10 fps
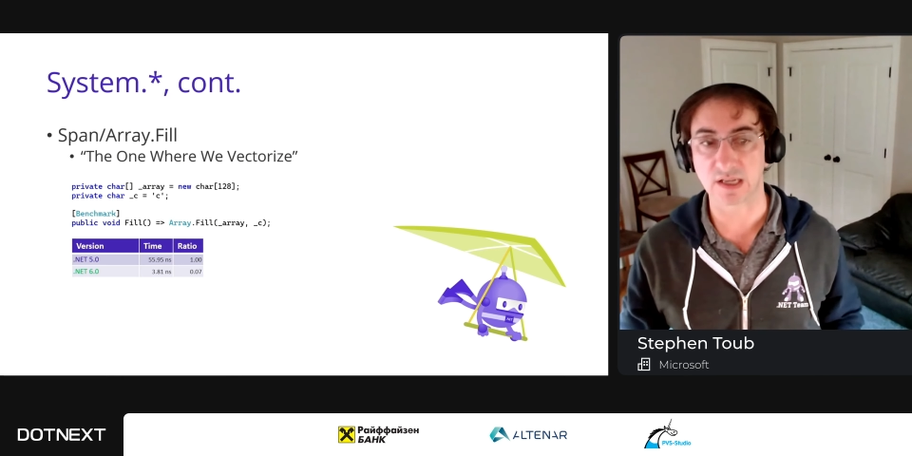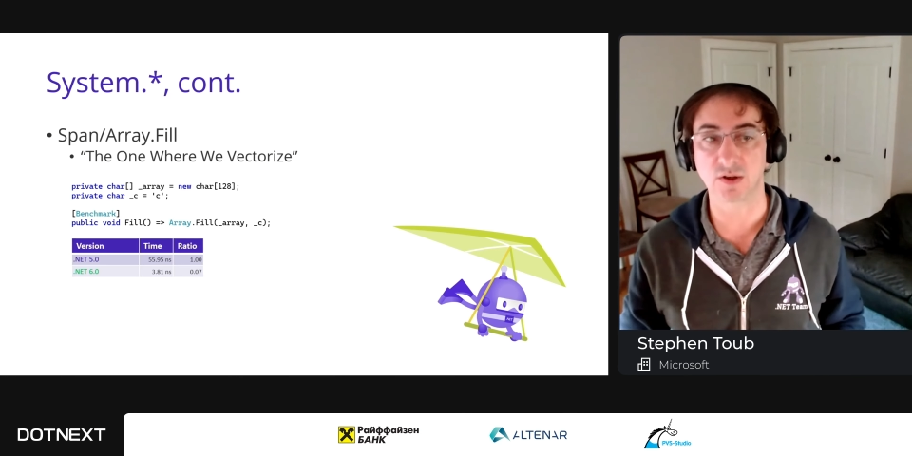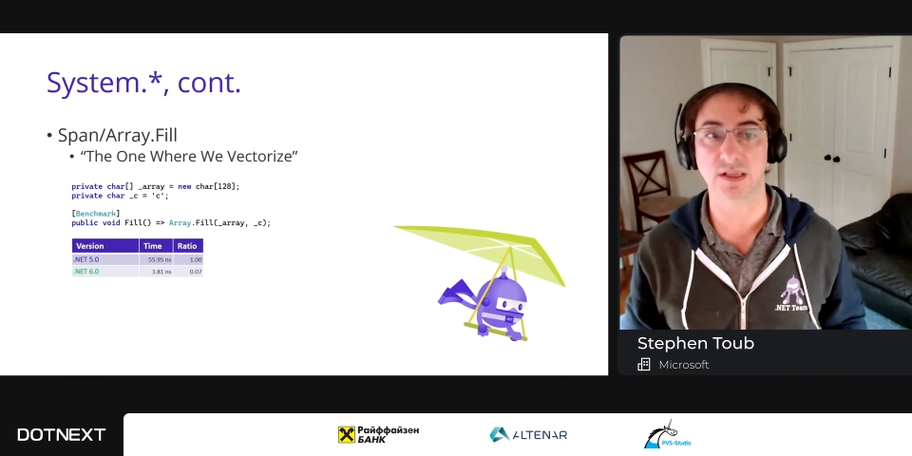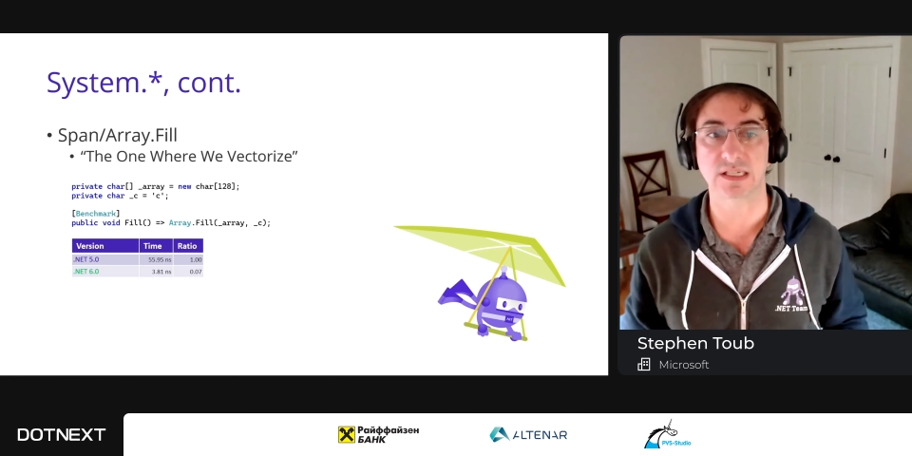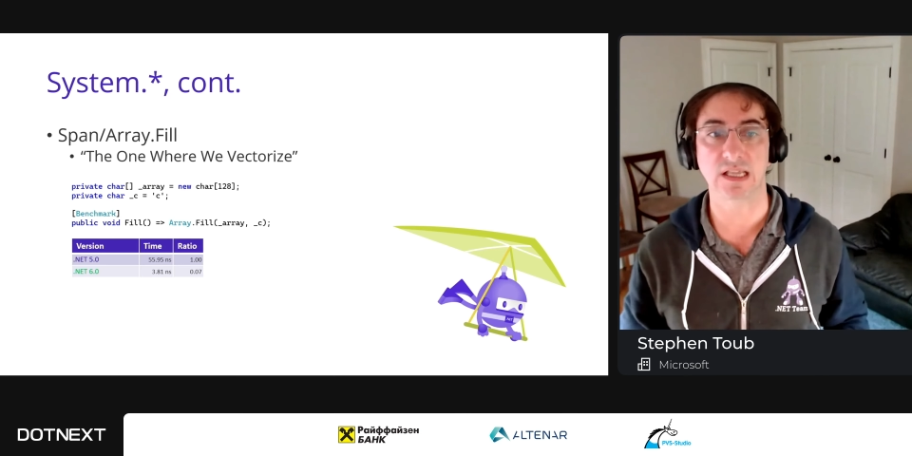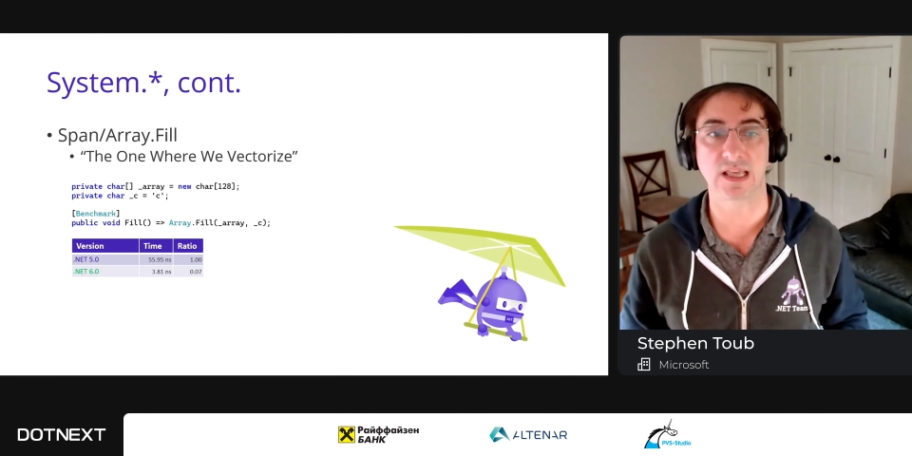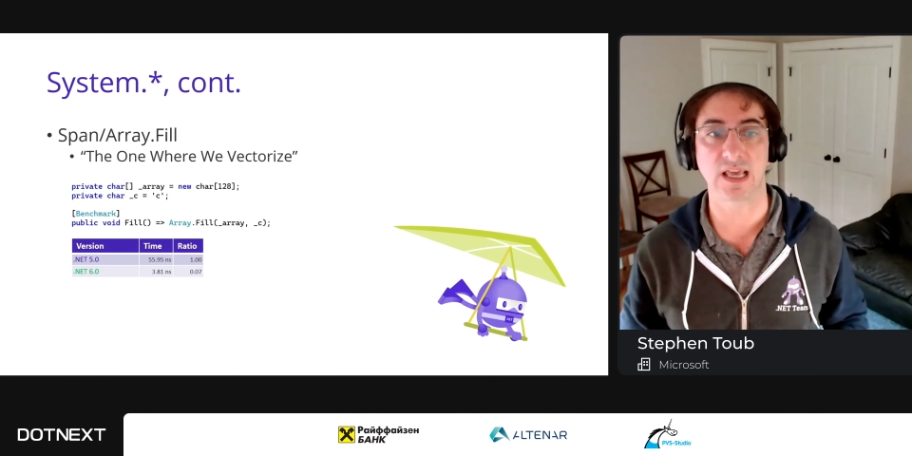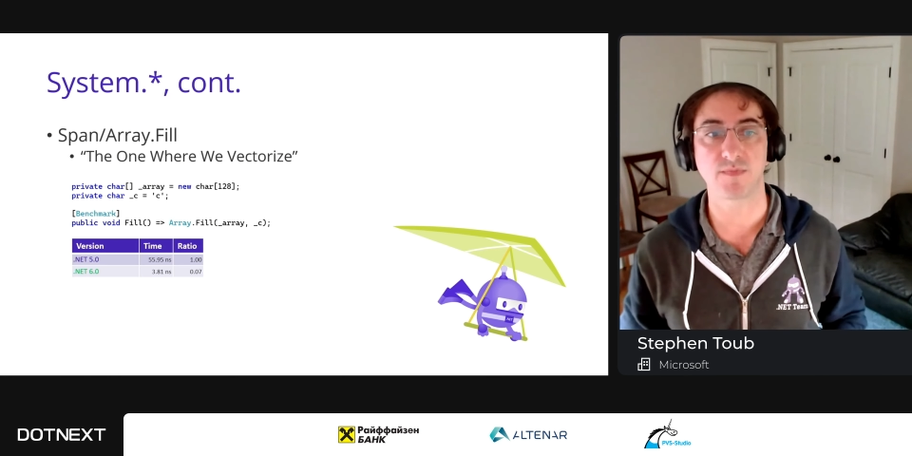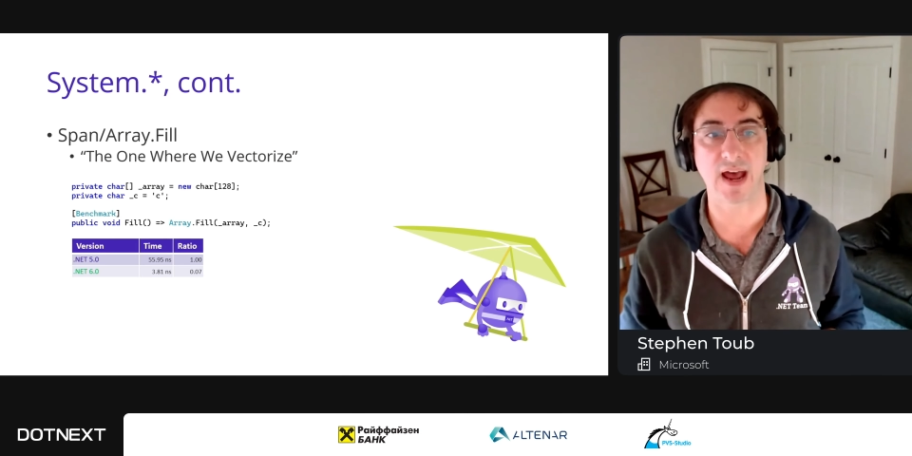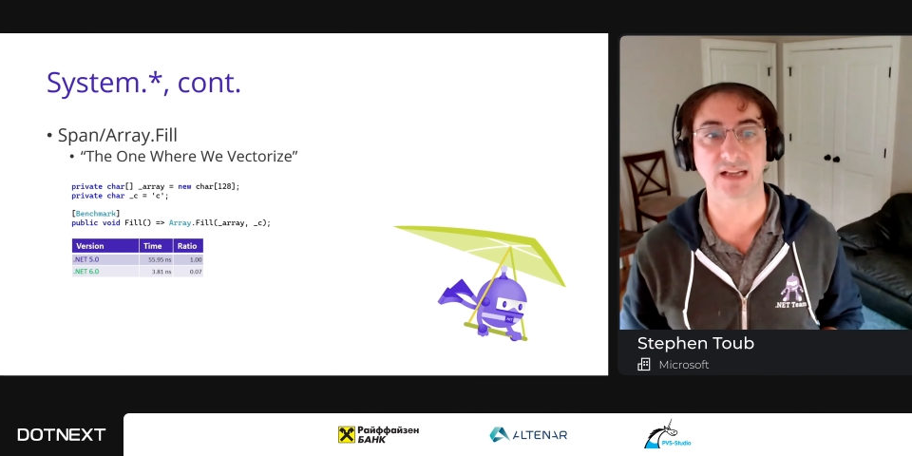And you can see the
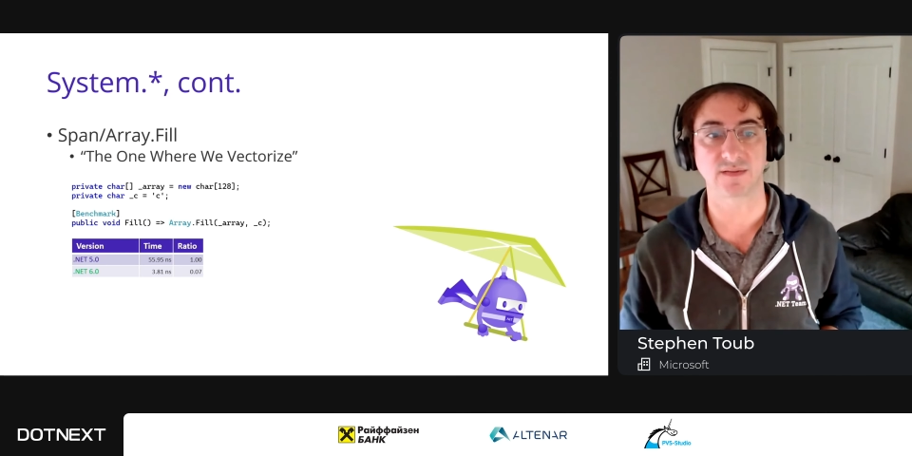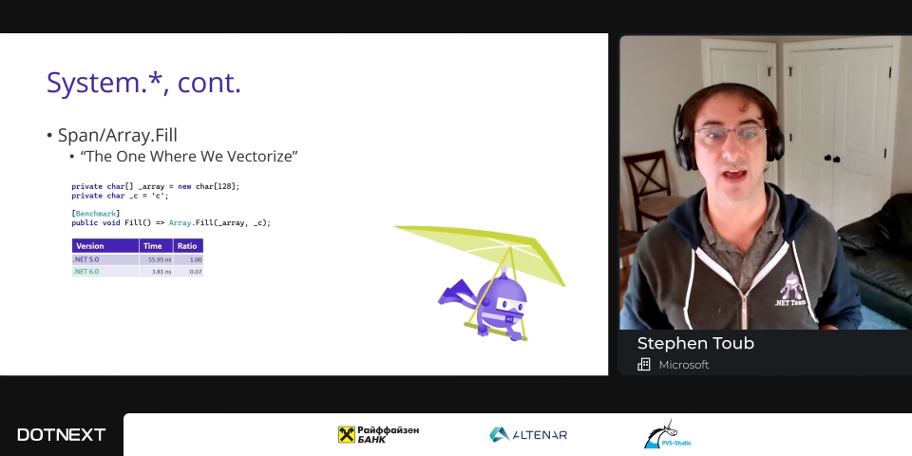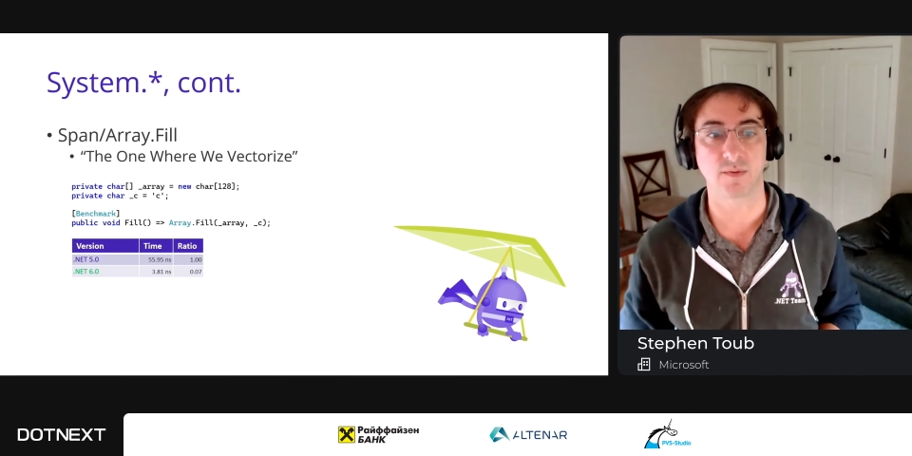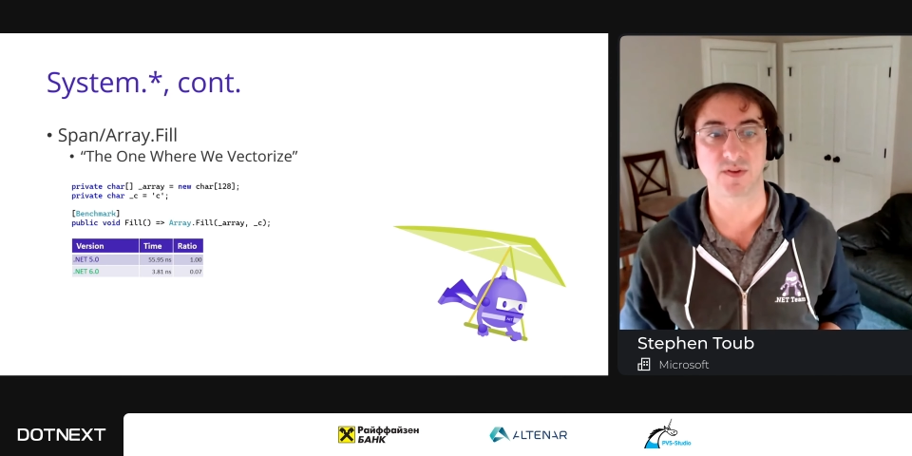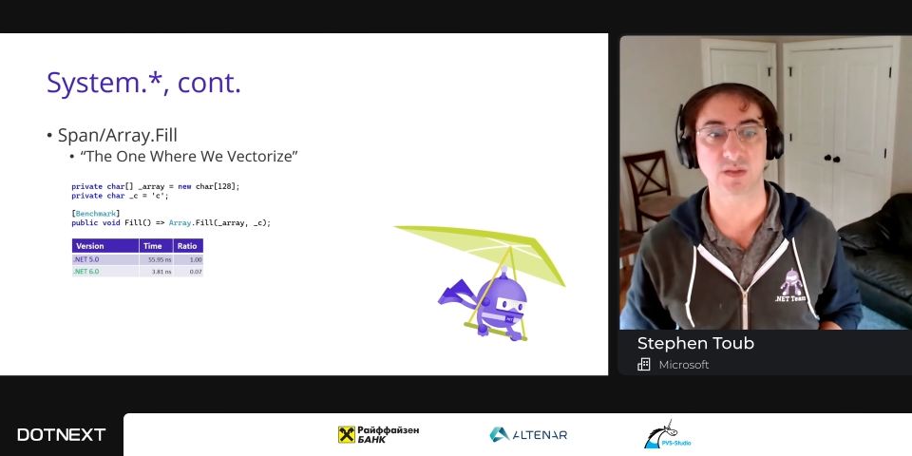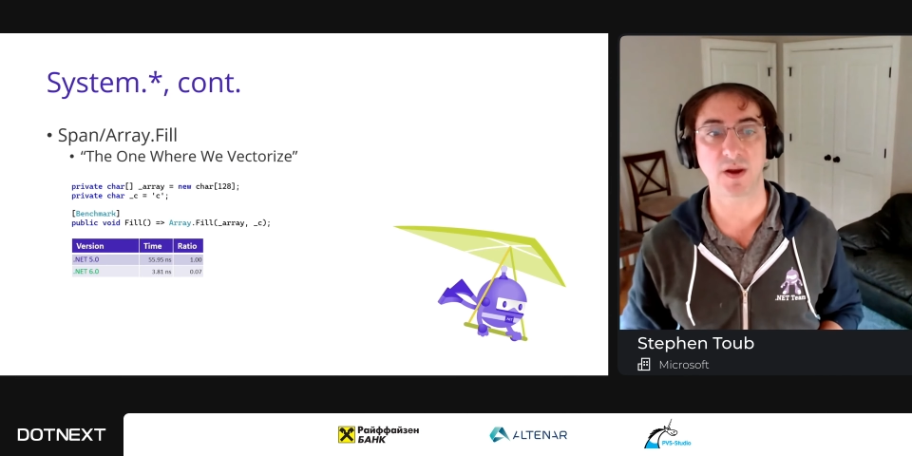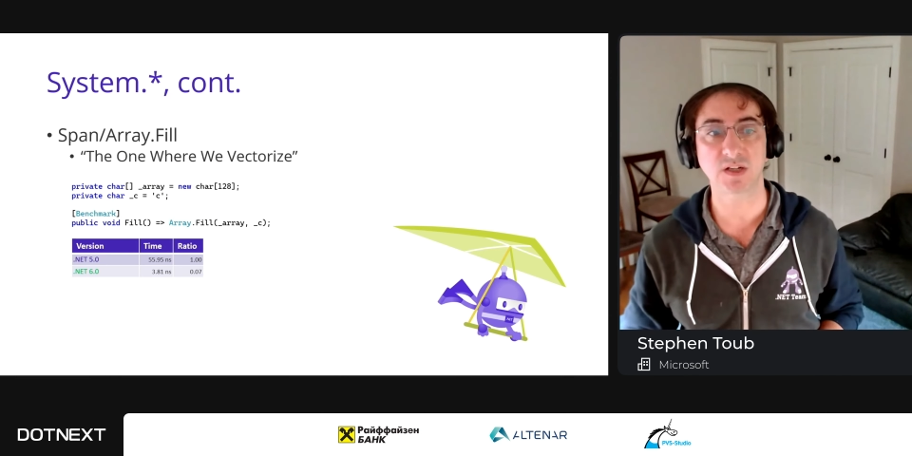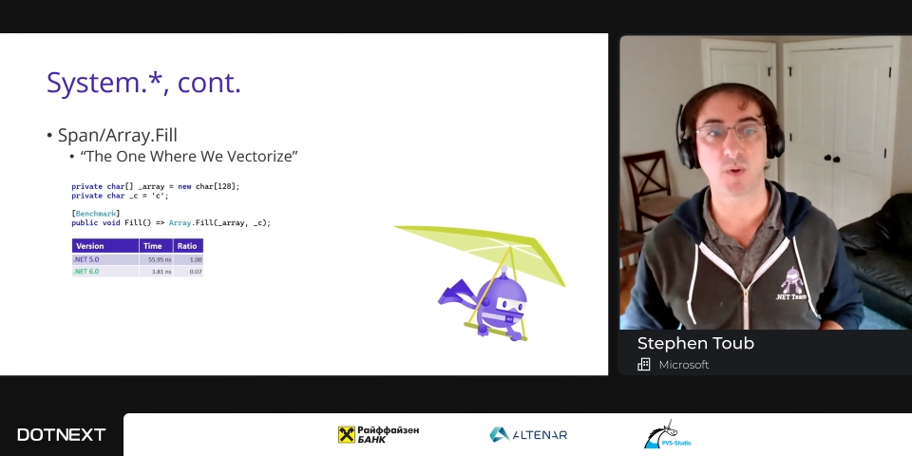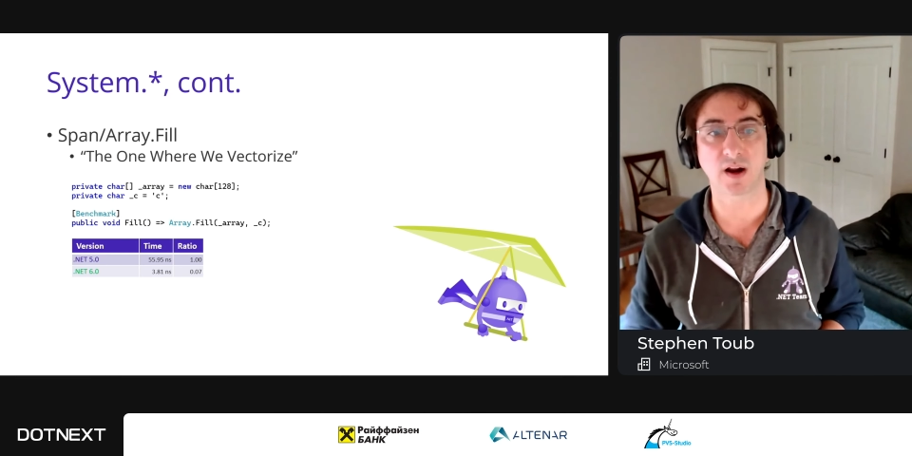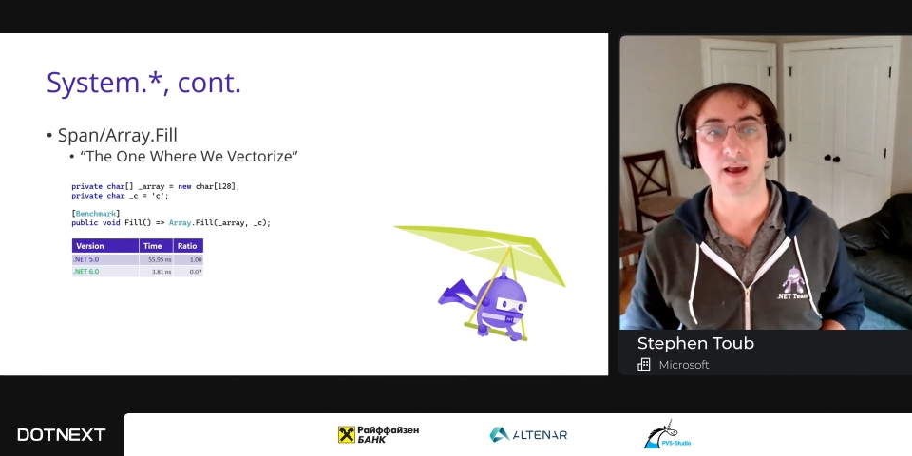impact of that with this
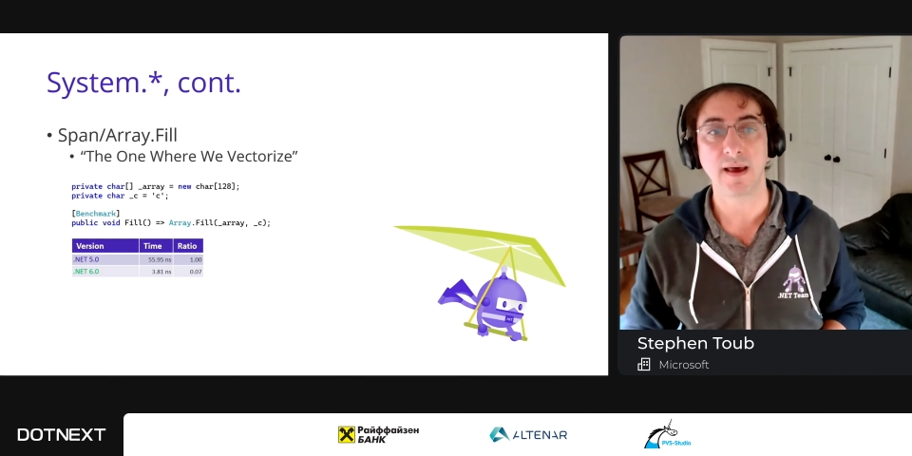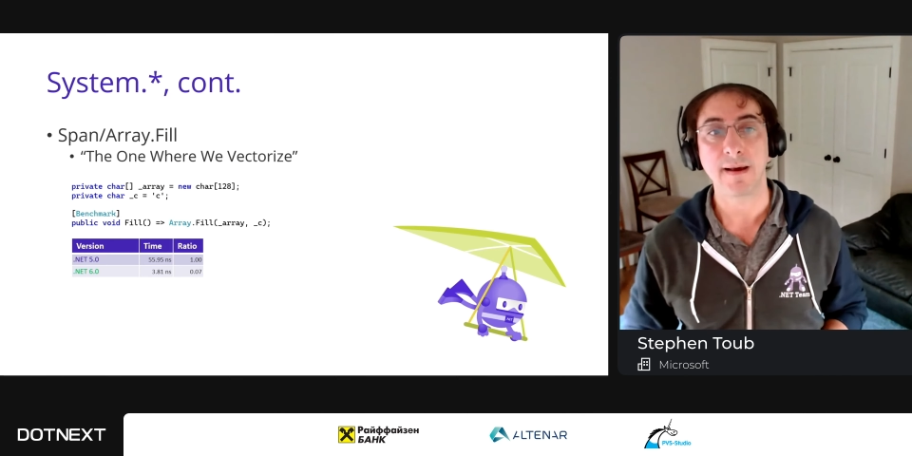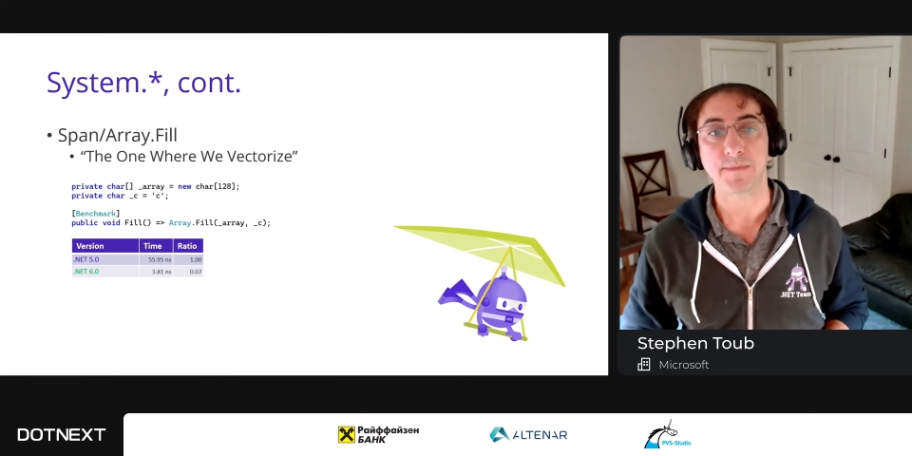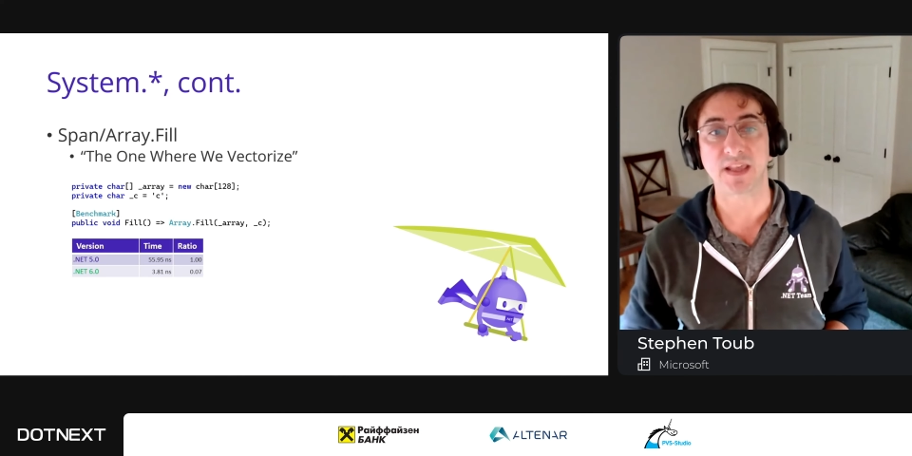benchmark.